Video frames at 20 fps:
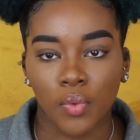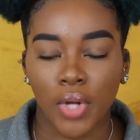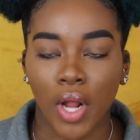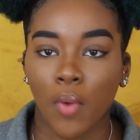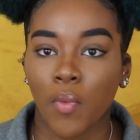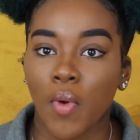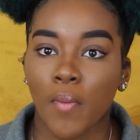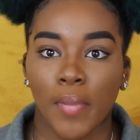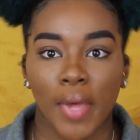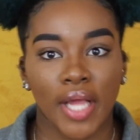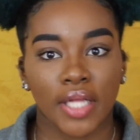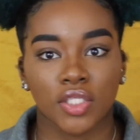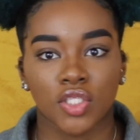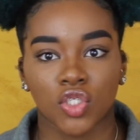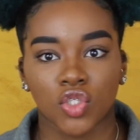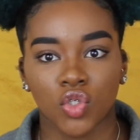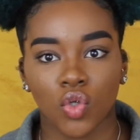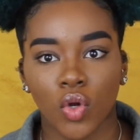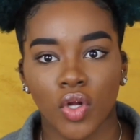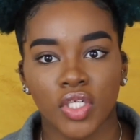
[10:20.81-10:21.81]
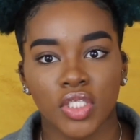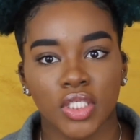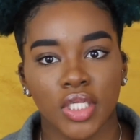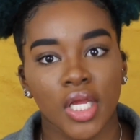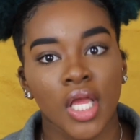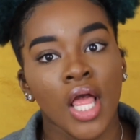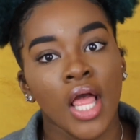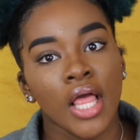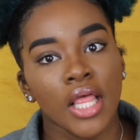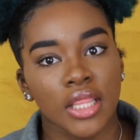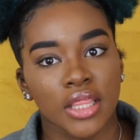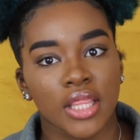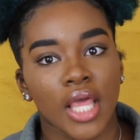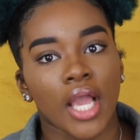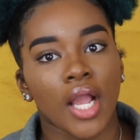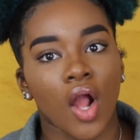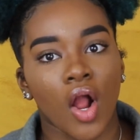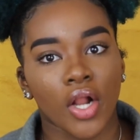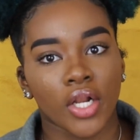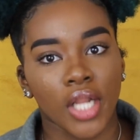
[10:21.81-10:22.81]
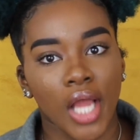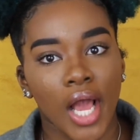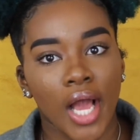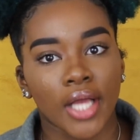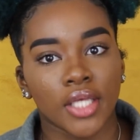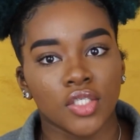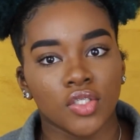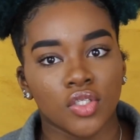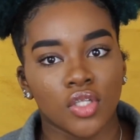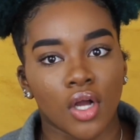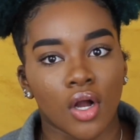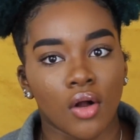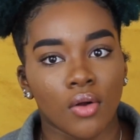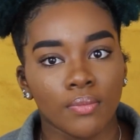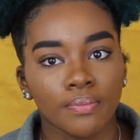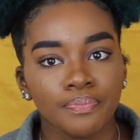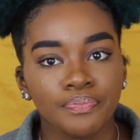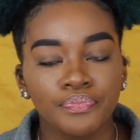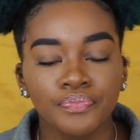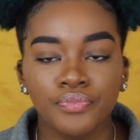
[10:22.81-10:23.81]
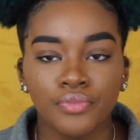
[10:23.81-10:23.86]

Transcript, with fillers: When I went back to Georgia, they are not, you know.